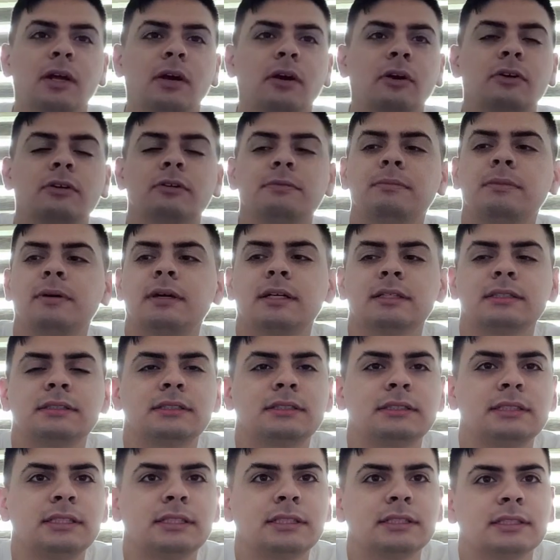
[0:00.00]
oak
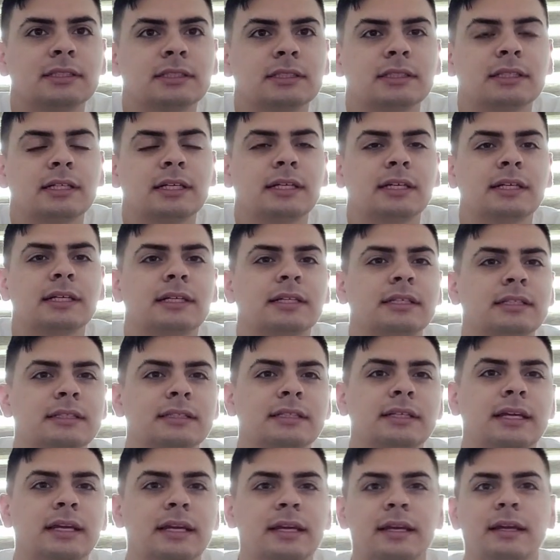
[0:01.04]
moss, cedar,
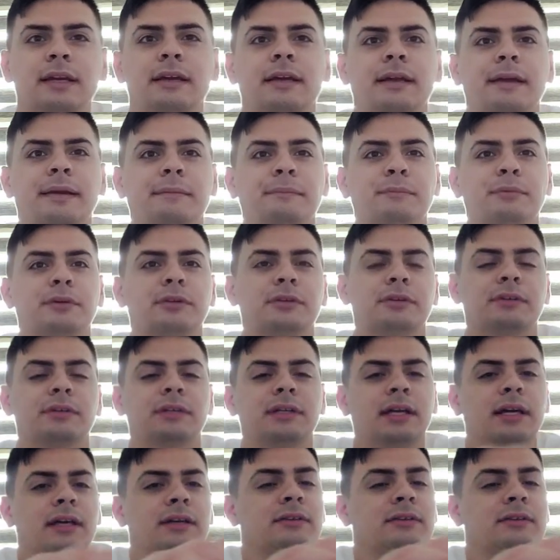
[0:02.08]
and ambergris.